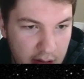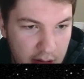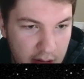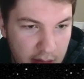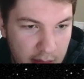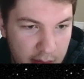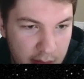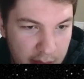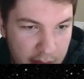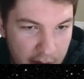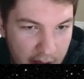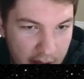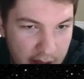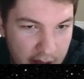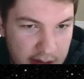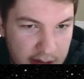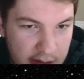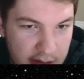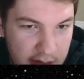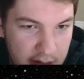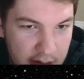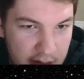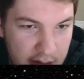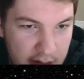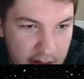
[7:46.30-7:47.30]
But
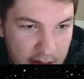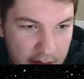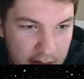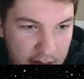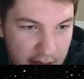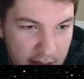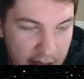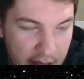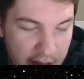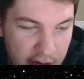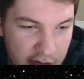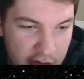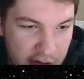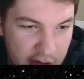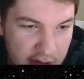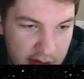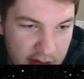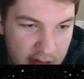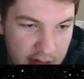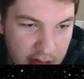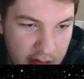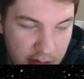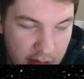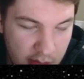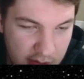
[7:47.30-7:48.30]
that
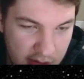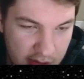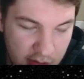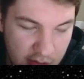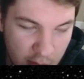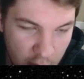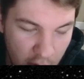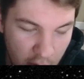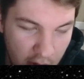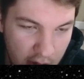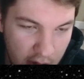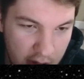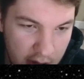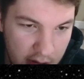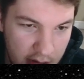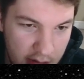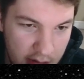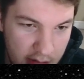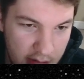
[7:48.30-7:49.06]
just loses a rook.